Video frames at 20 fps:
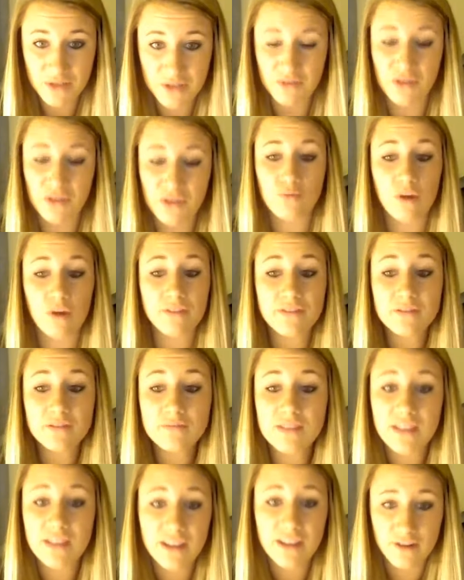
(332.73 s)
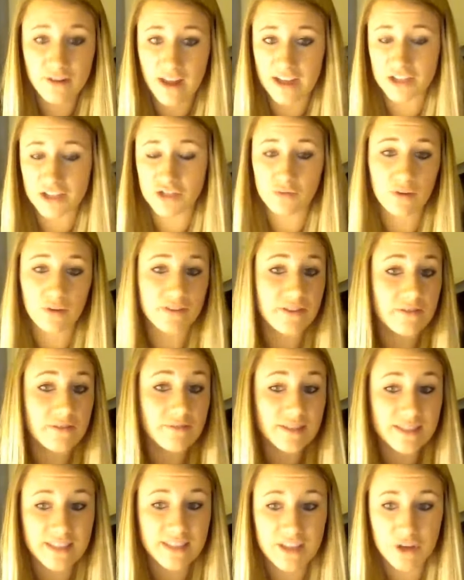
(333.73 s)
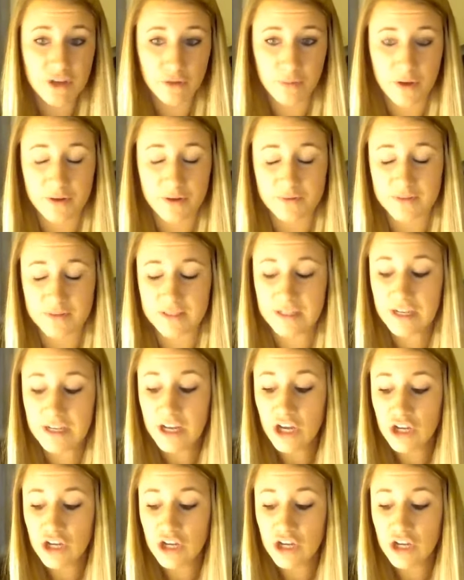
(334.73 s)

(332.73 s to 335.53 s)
You want them to interact. You want them to see your posts.